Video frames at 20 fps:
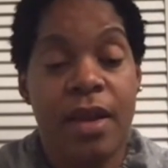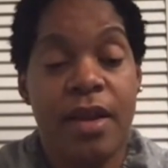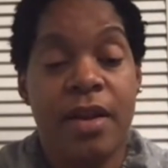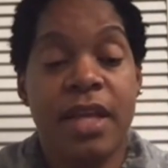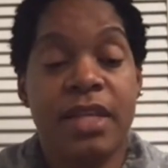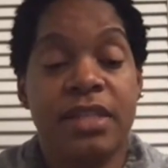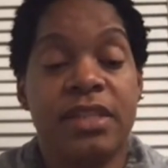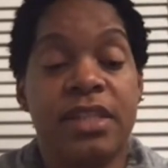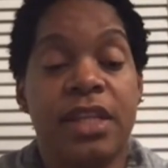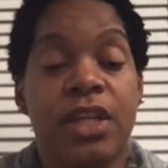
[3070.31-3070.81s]

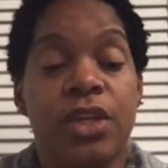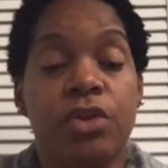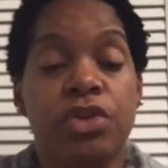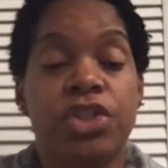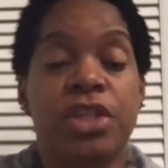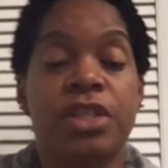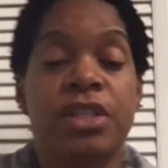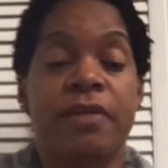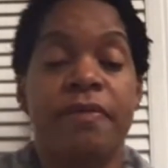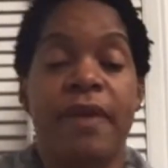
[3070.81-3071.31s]
This
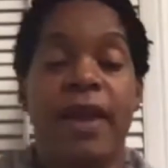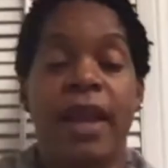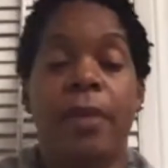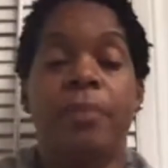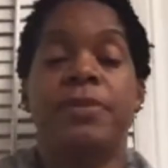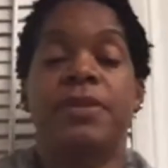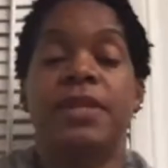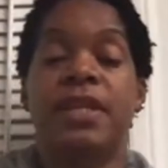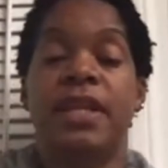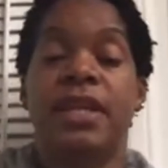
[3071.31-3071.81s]
delusion
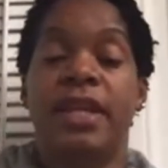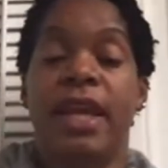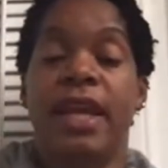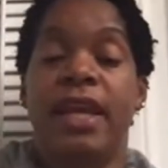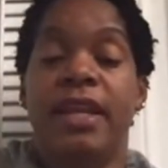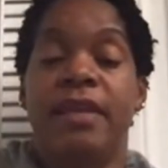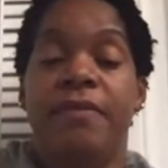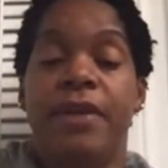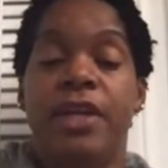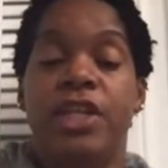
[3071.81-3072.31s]
develops in an
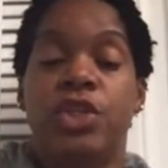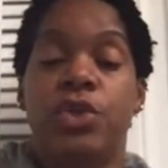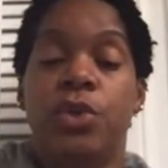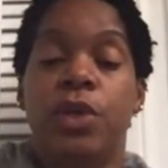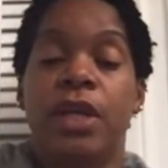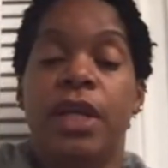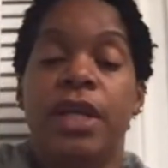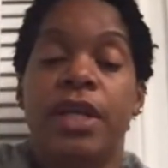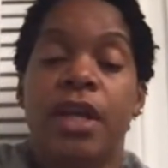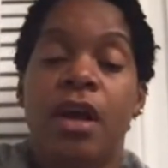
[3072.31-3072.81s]

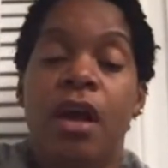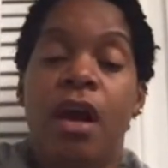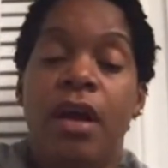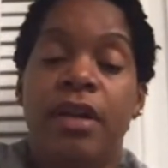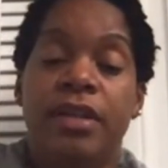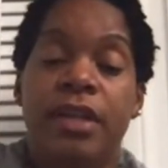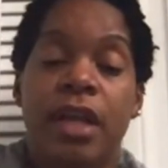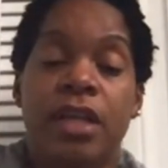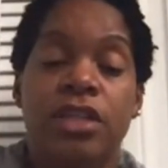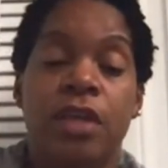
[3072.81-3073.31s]
individual in the
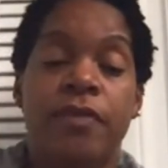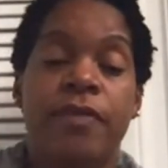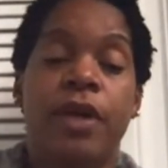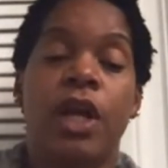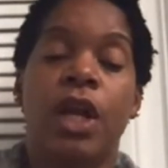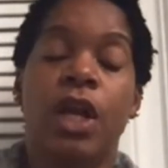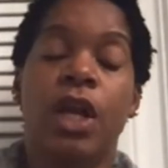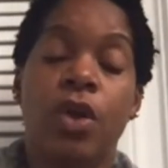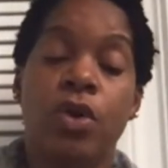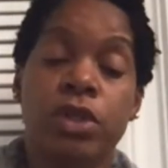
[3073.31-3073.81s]
context of a
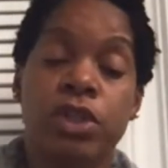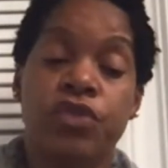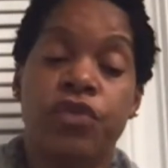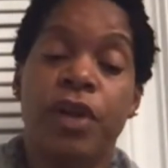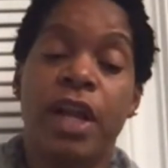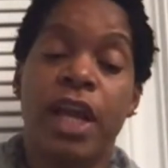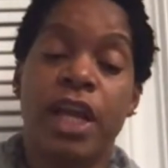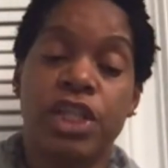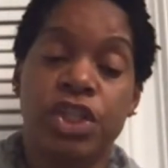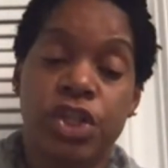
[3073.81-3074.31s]
close
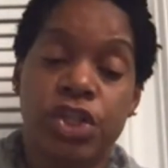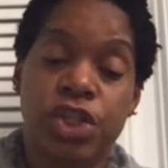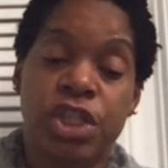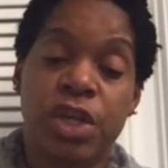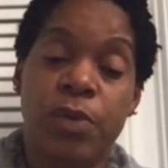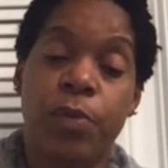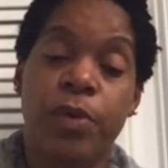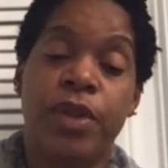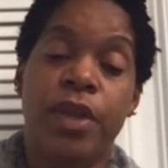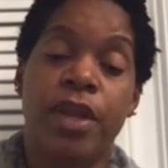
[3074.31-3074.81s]

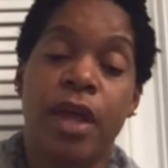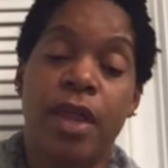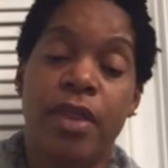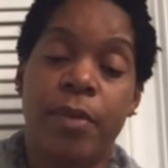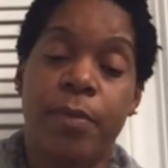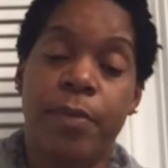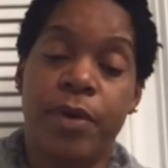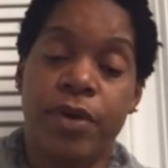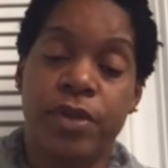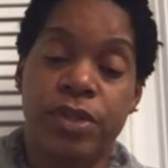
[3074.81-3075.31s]
relationship with another
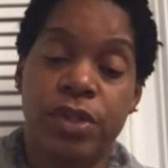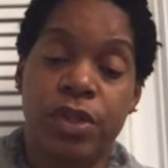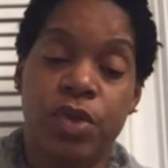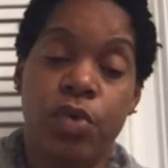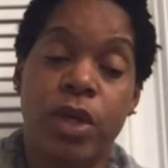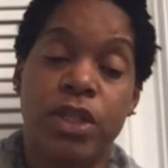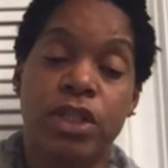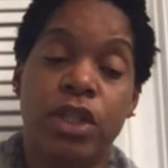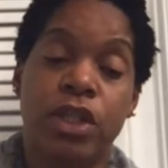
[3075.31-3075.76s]
person